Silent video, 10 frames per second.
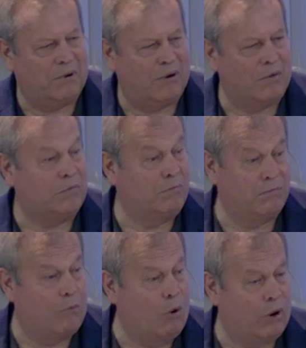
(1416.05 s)
or
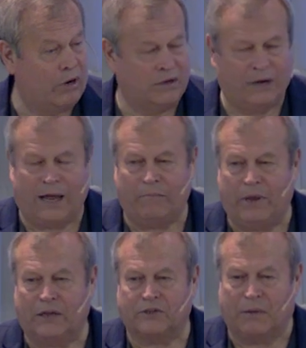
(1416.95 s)
more, I miss.